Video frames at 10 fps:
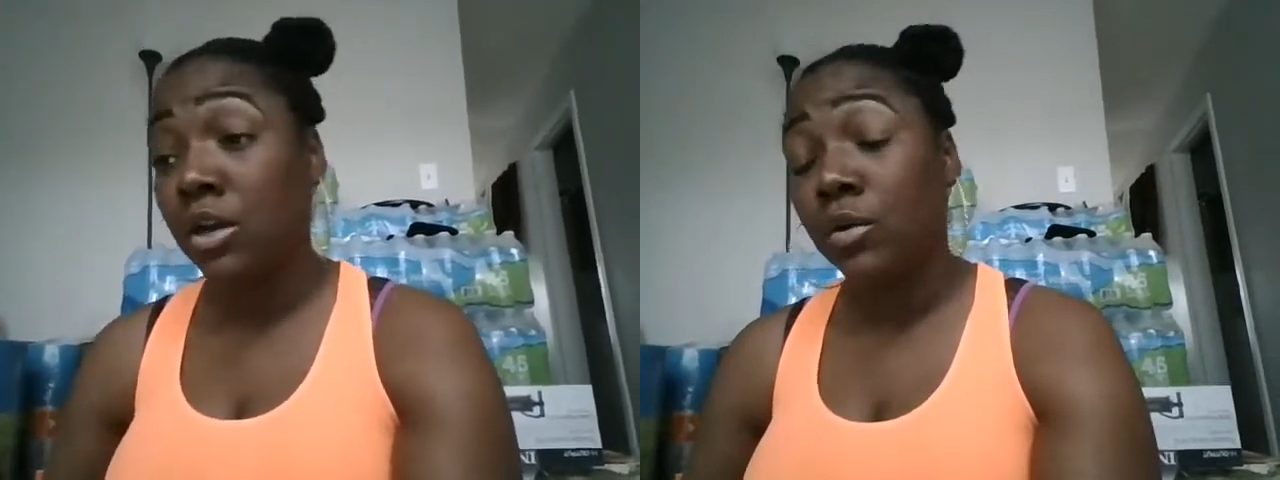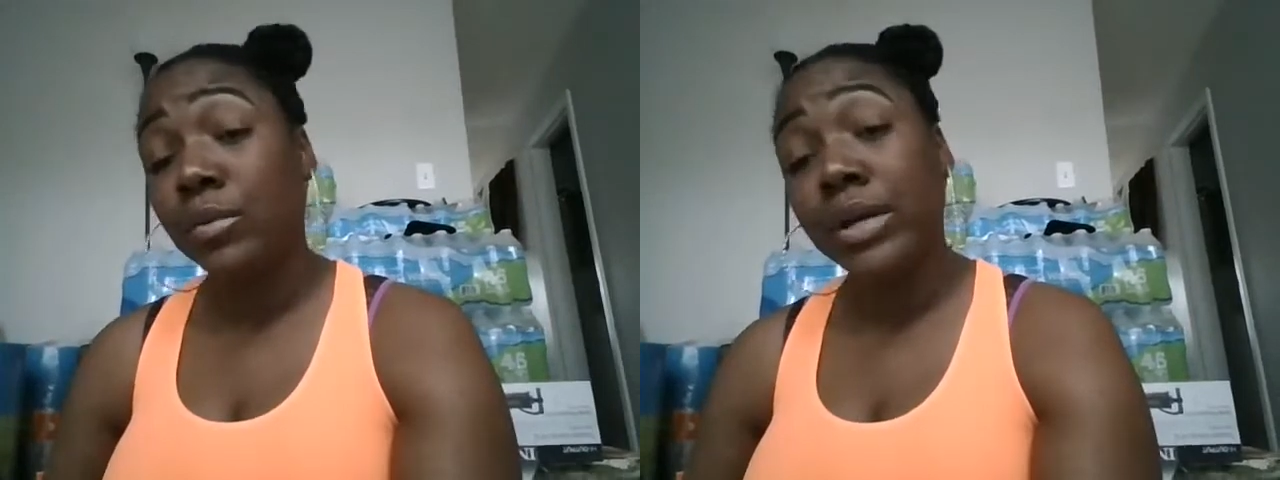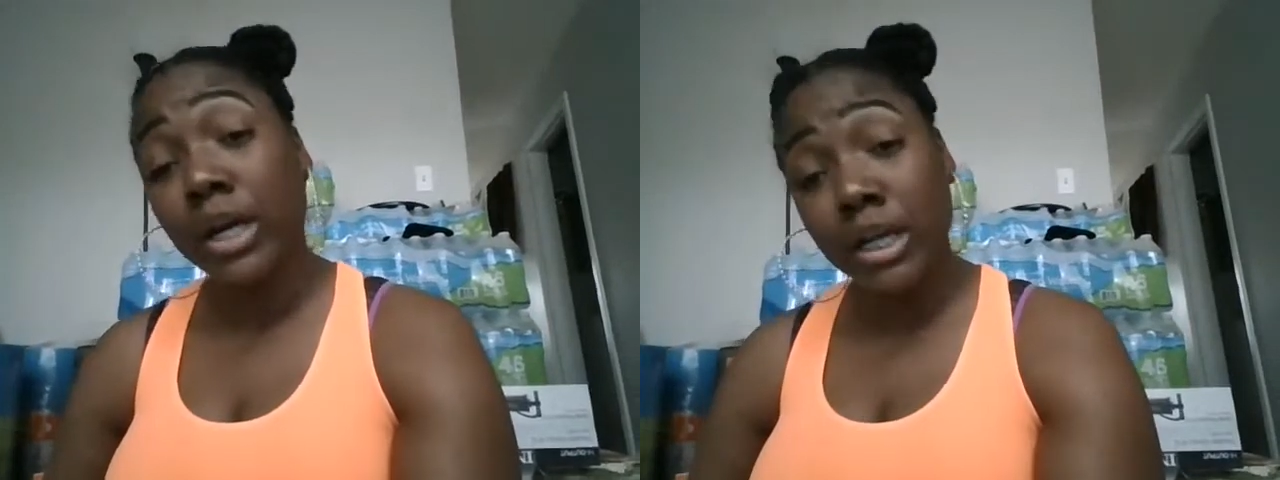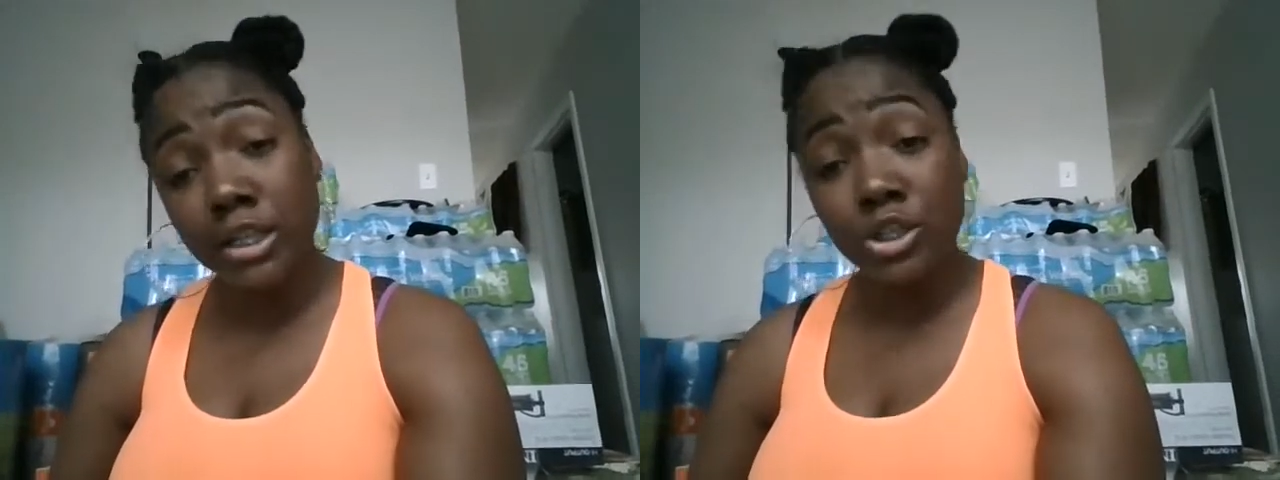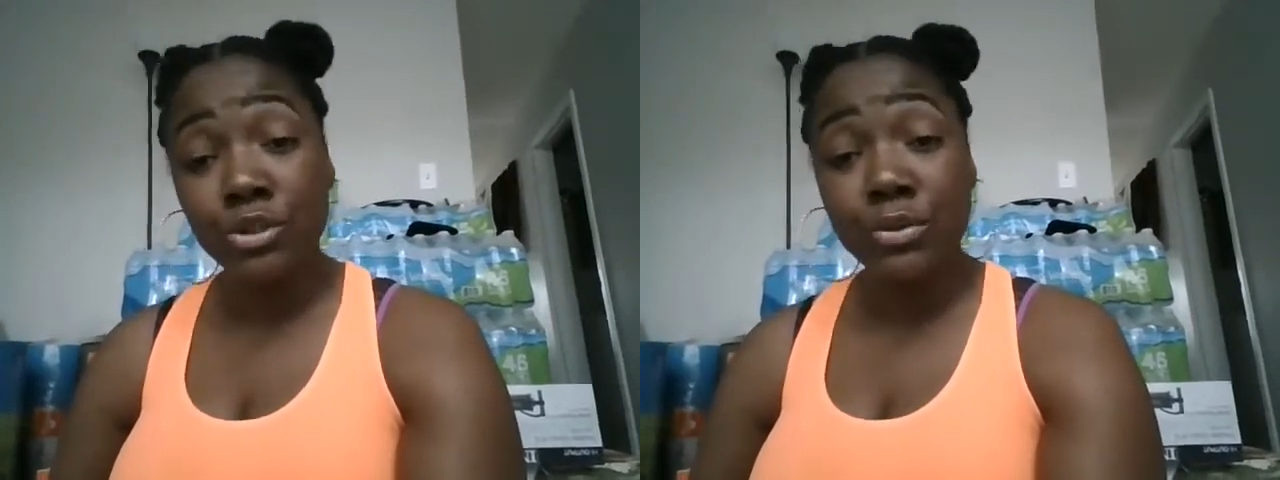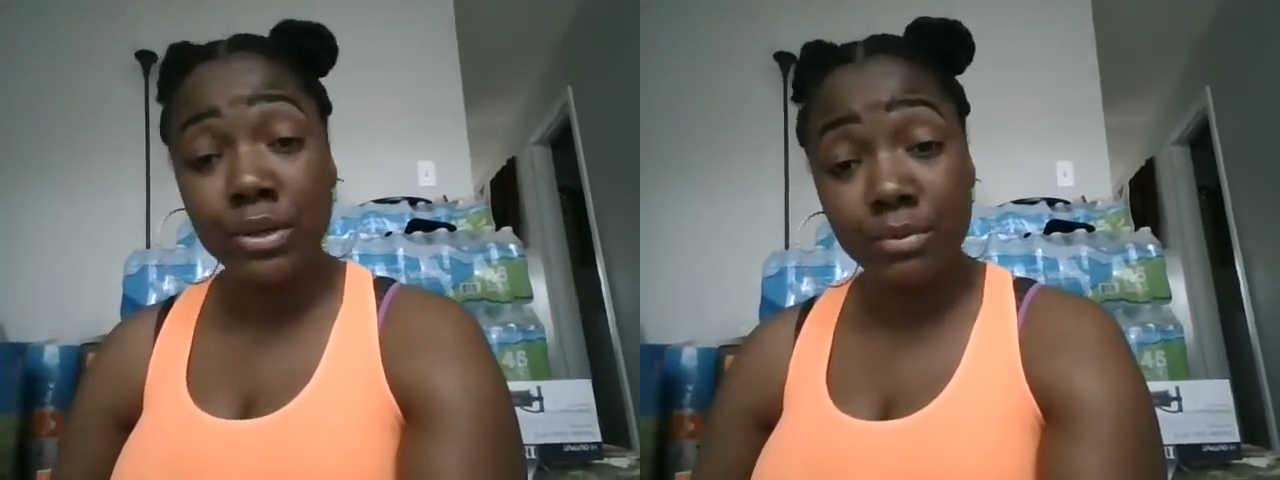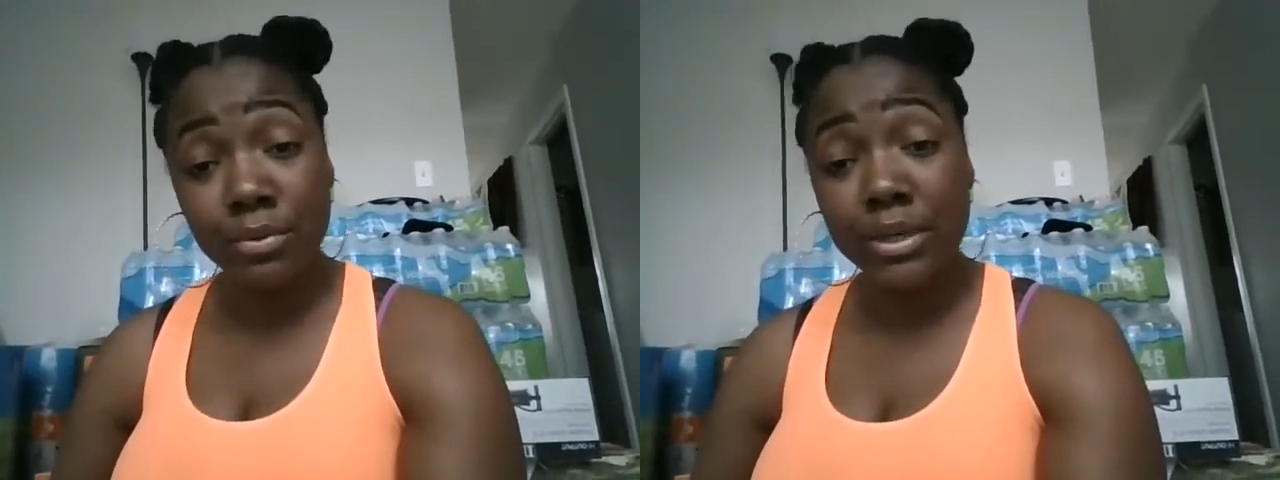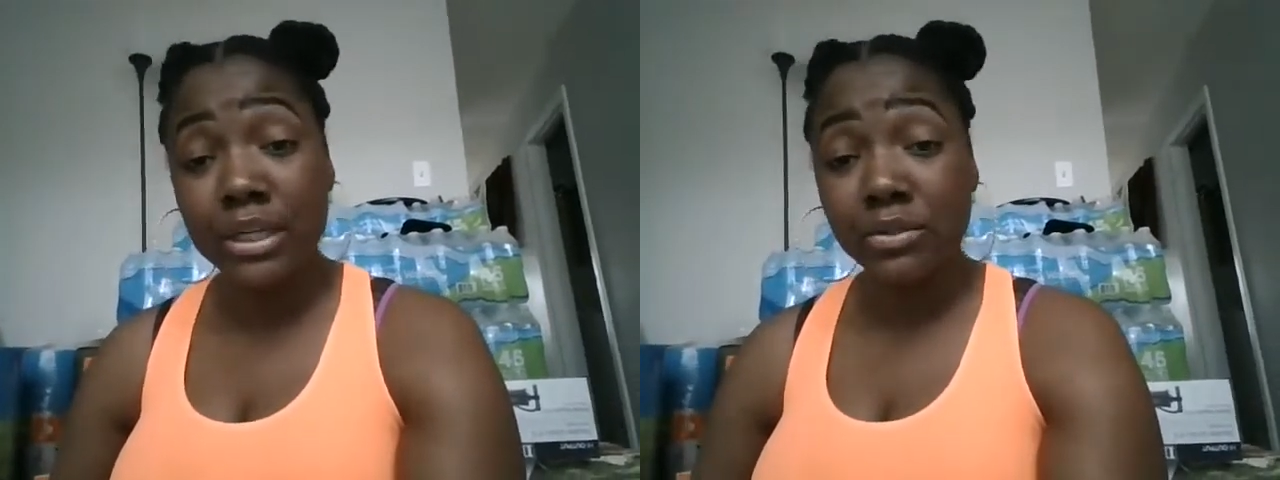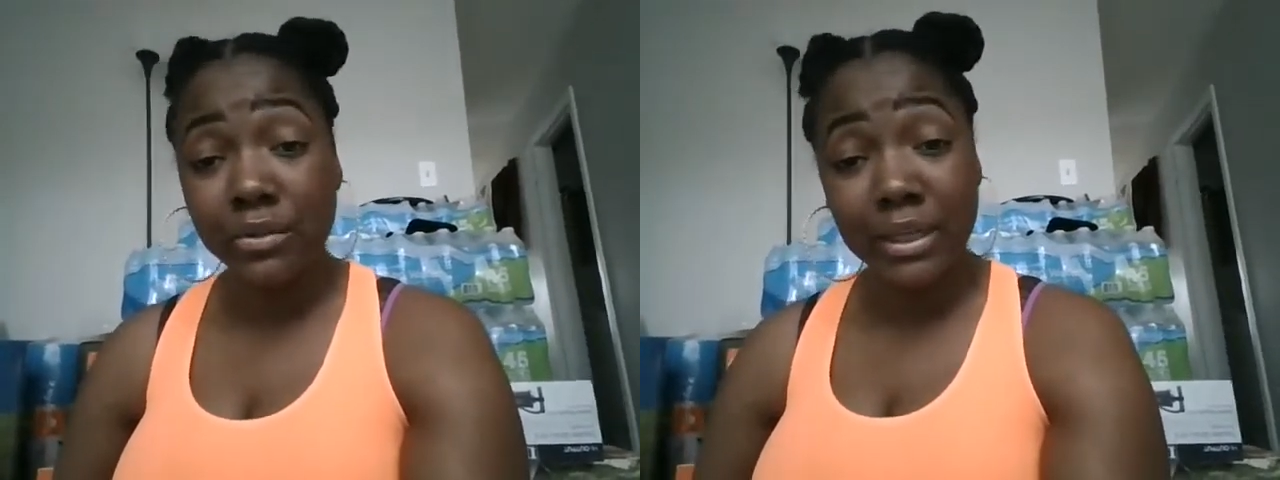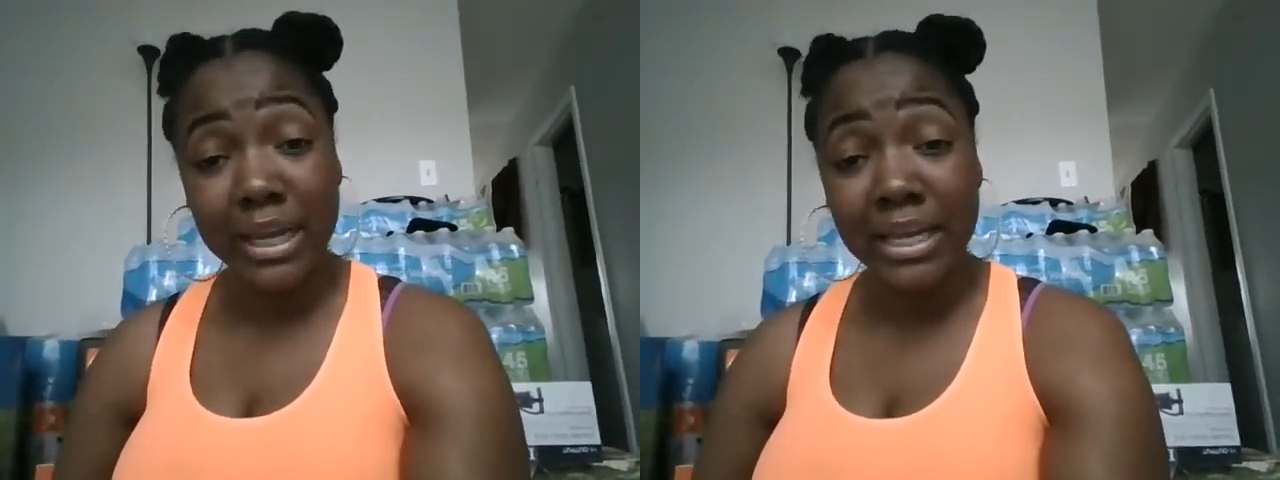We are the true Hebrew
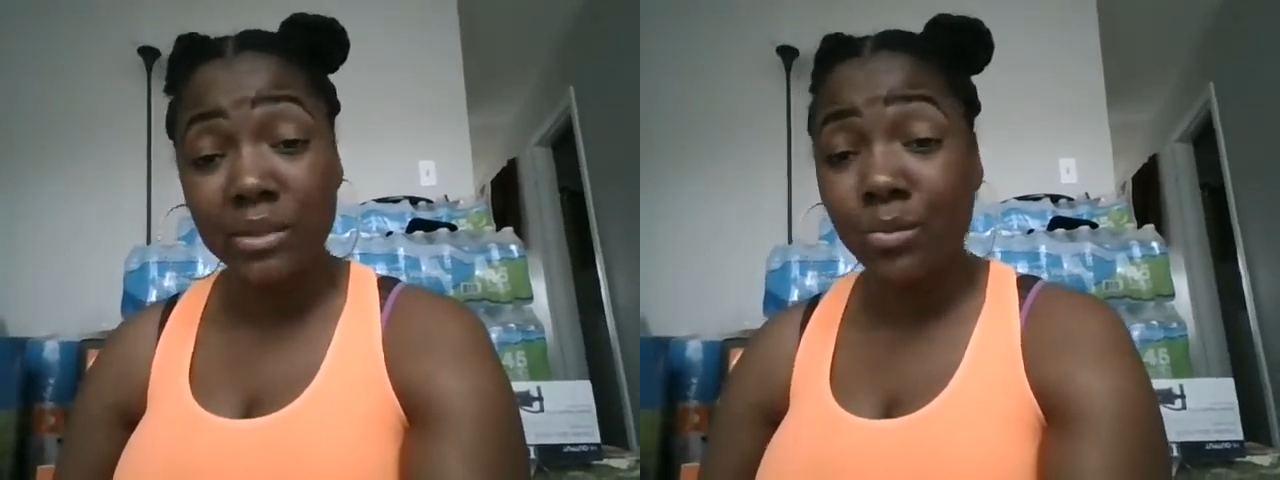Israelites.